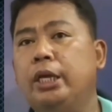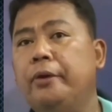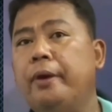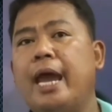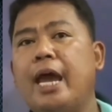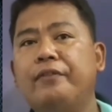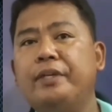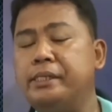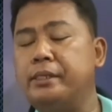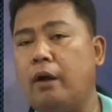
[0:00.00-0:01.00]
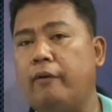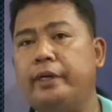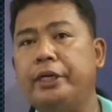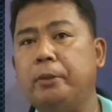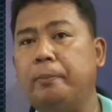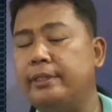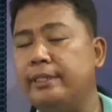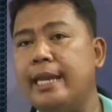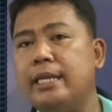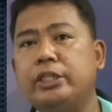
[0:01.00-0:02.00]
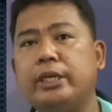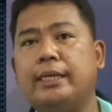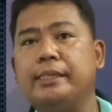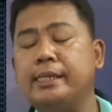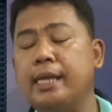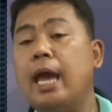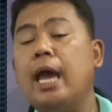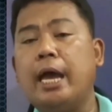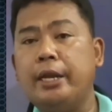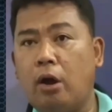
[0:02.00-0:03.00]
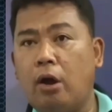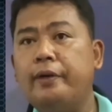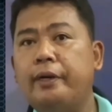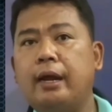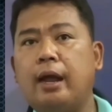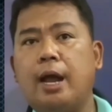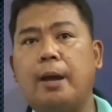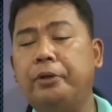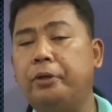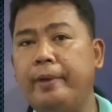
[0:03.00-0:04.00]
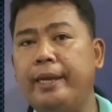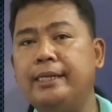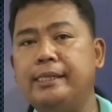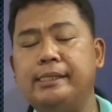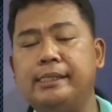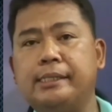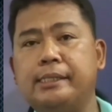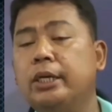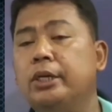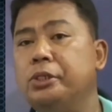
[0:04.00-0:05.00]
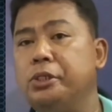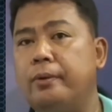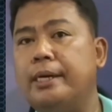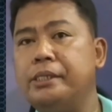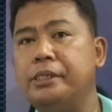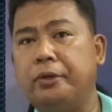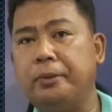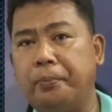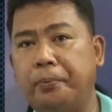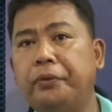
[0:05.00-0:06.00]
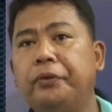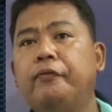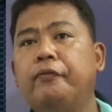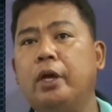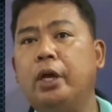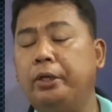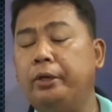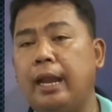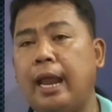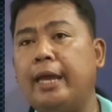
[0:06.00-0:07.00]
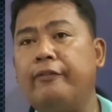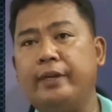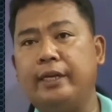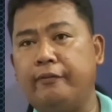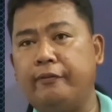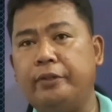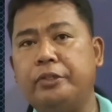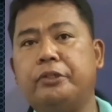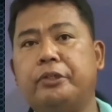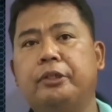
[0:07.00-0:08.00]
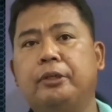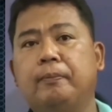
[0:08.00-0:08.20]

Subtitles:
You have discovered your potentials and overcome your weaknesses so as to improve your life in the future.